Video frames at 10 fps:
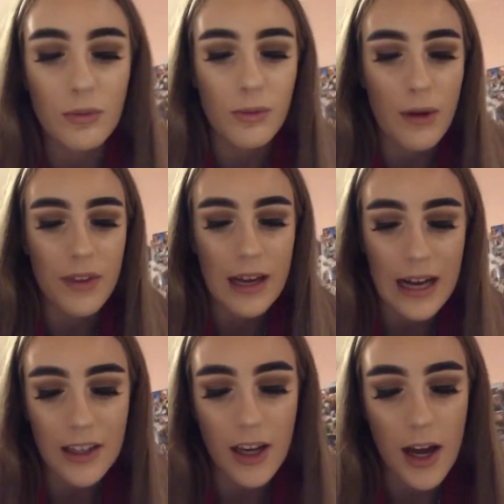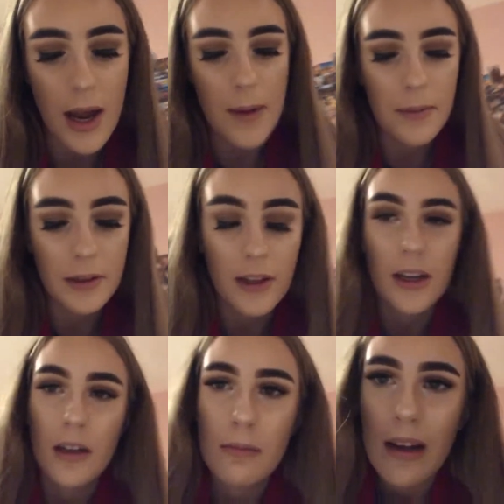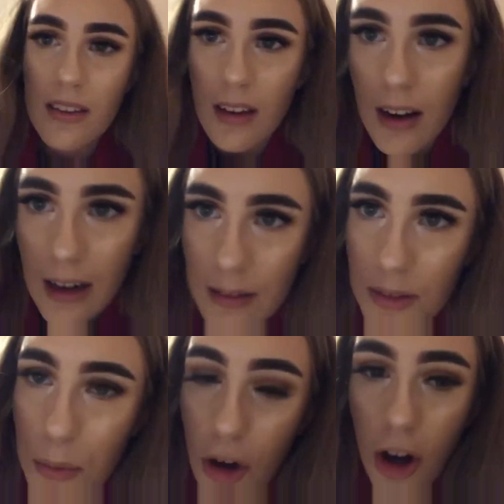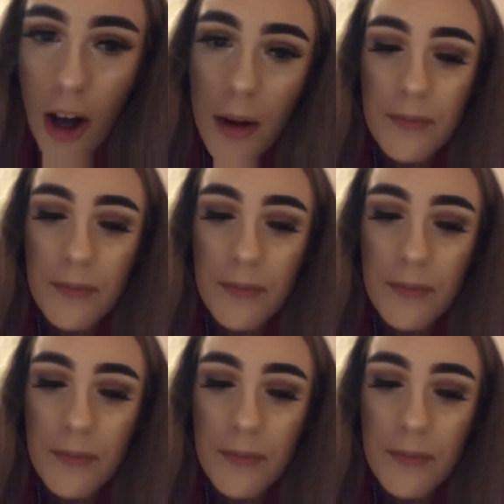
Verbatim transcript: with the Garnier Micellar Cleansing Water.